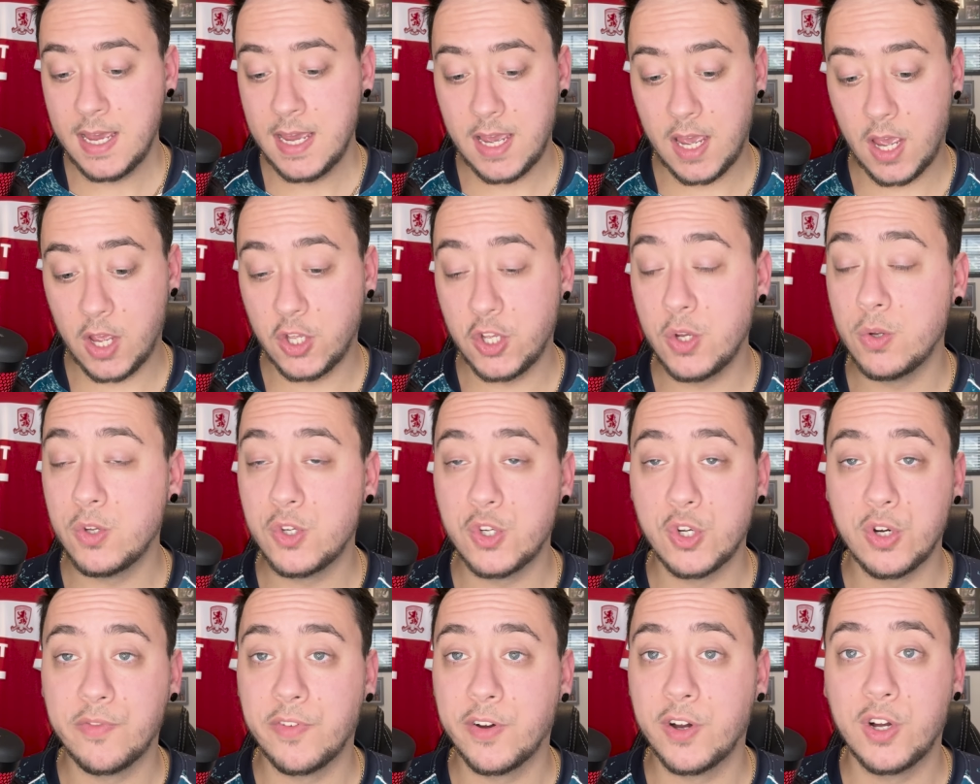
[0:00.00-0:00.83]
A huge
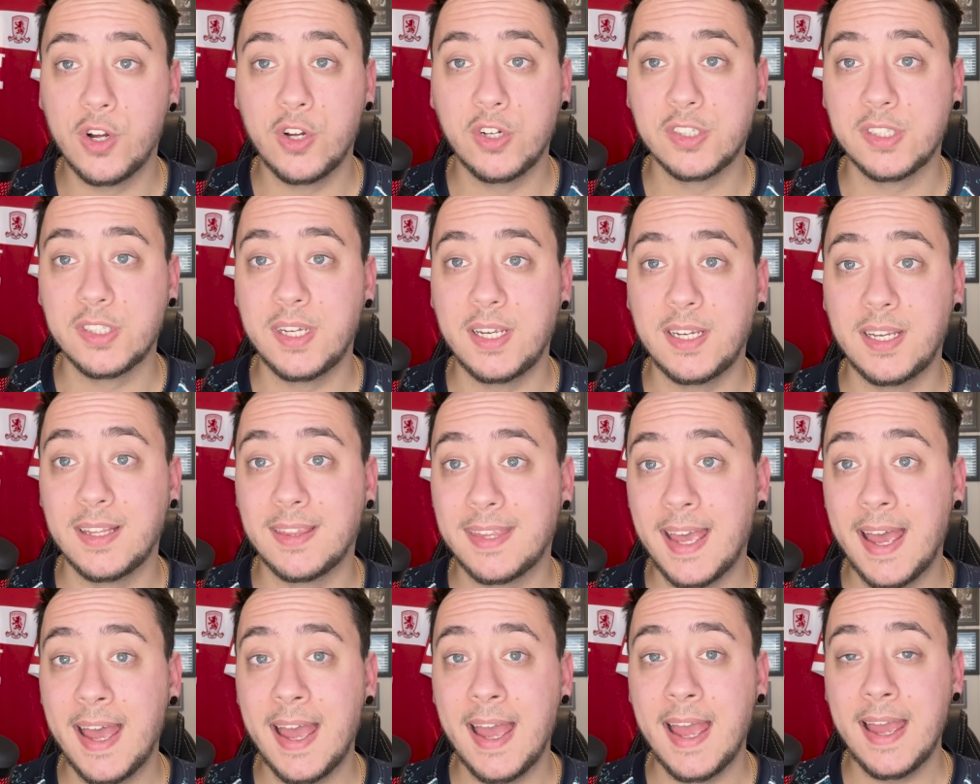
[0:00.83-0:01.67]
overhaul's needed
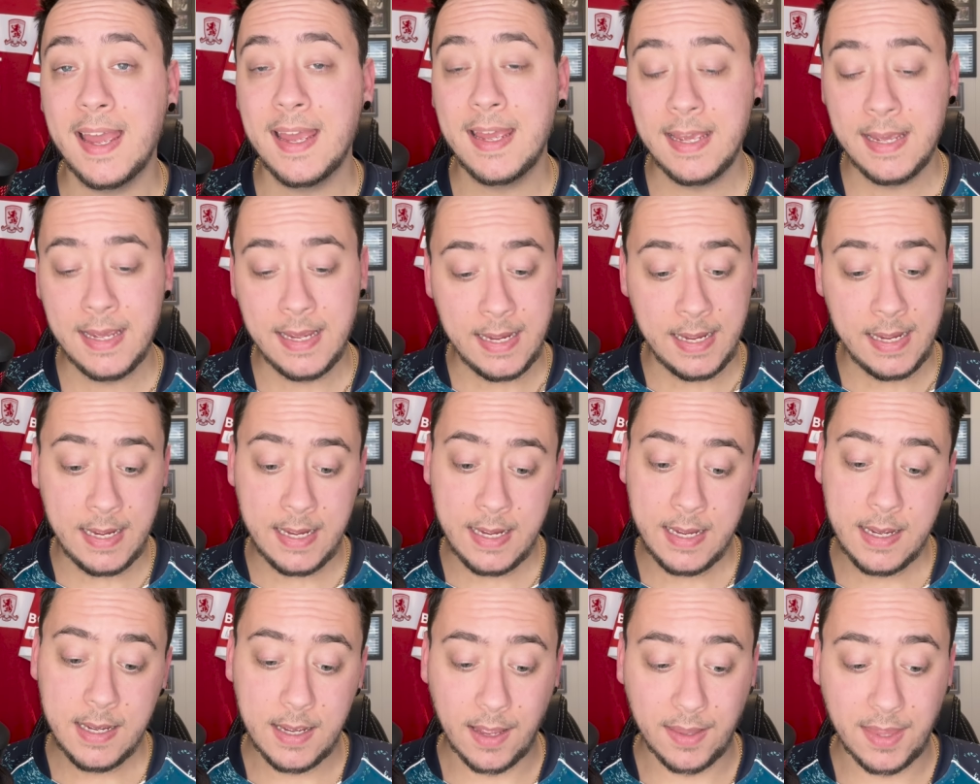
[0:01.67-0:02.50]
there.
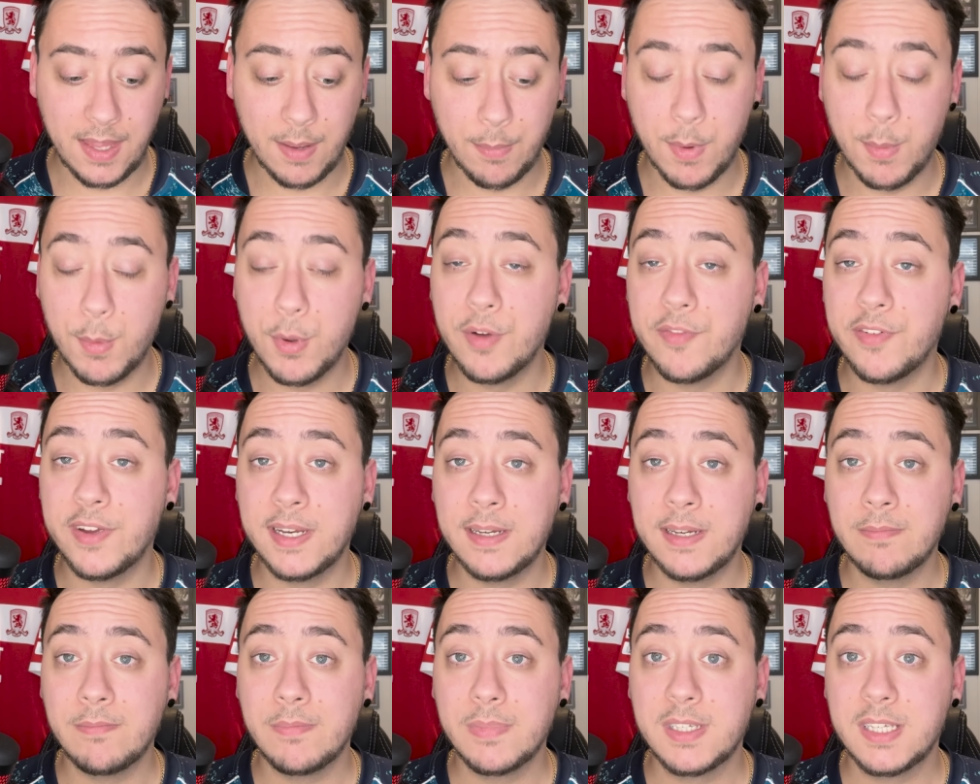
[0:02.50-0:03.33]
And then we move
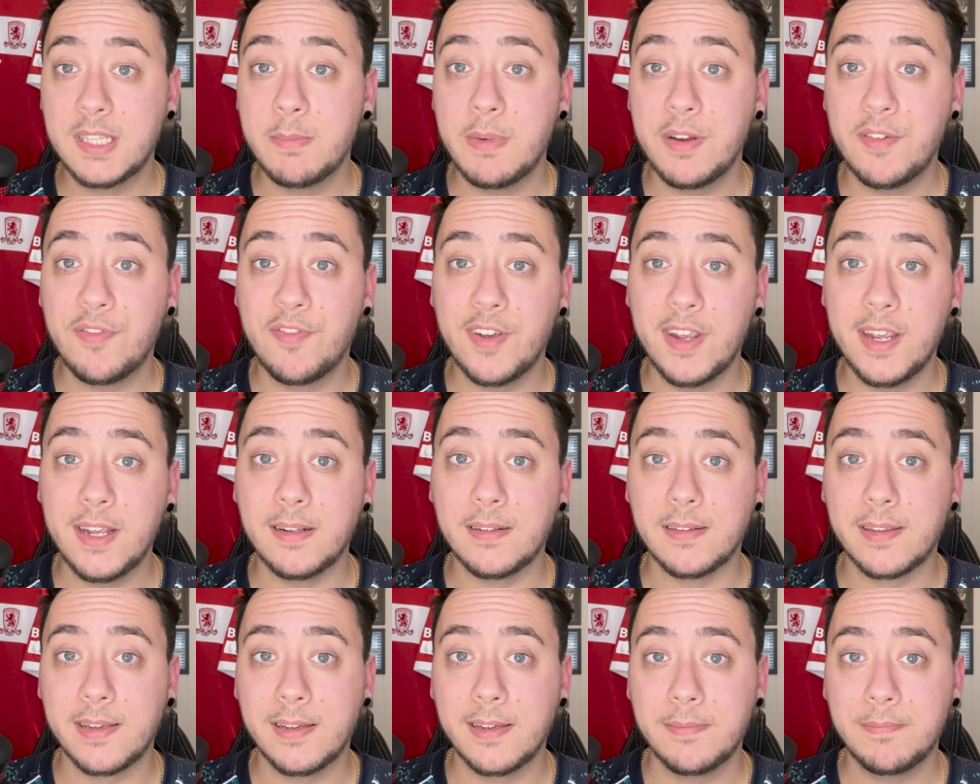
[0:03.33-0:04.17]
in to the midfield.